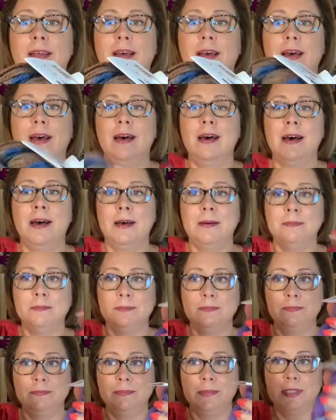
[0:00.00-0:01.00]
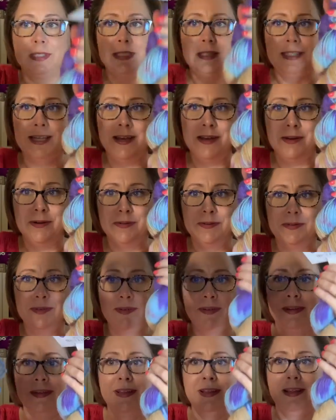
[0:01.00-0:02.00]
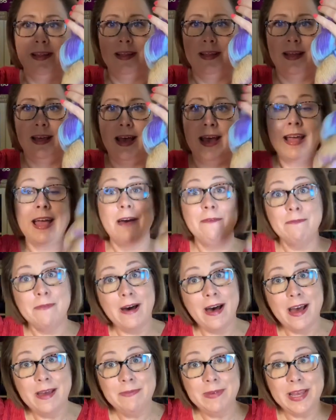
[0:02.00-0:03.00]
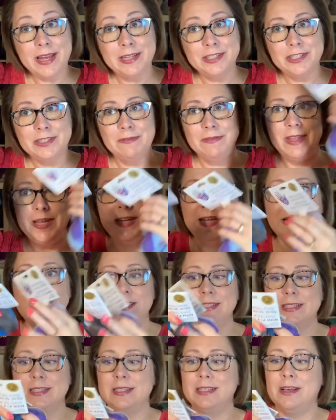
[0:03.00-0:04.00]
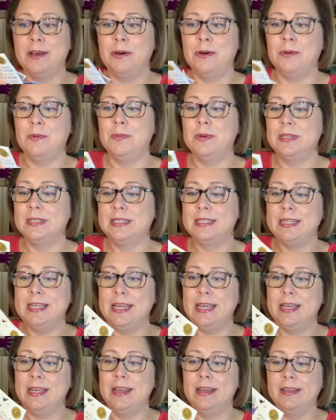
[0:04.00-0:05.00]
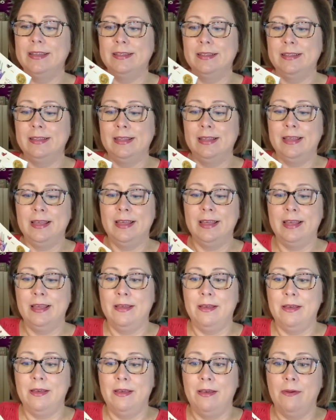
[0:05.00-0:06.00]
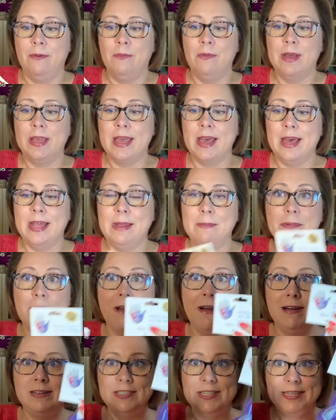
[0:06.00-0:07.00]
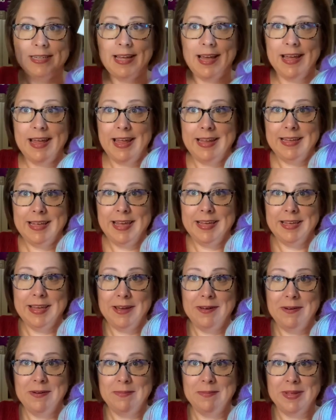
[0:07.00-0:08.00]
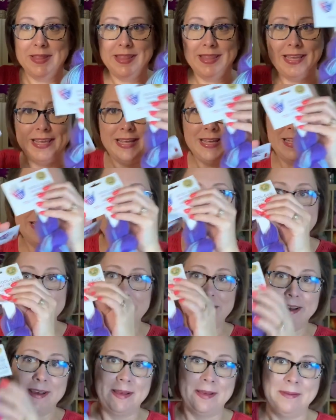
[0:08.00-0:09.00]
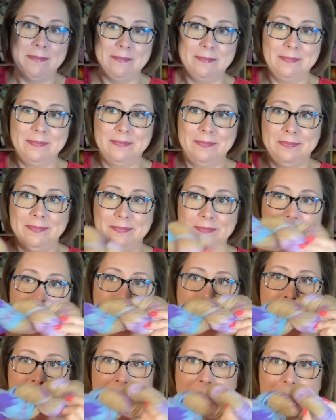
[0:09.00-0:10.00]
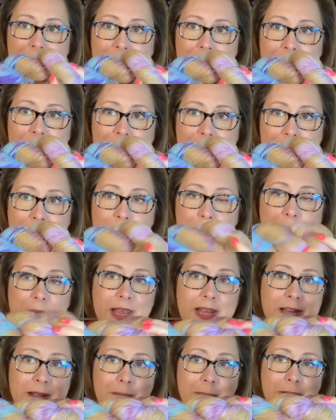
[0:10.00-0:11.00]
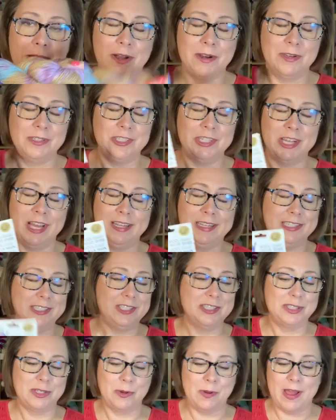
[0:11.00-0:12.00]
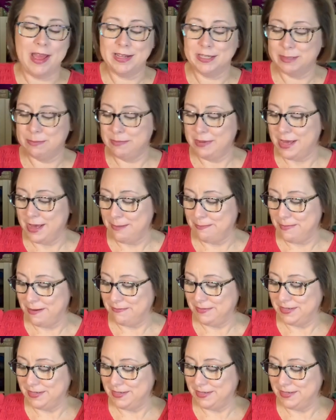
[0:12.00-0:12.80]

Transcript: Um, so I got five each of these, so we'll see what kind of project I can get going with these. Um, the peanut butter and jelly just cracks me up every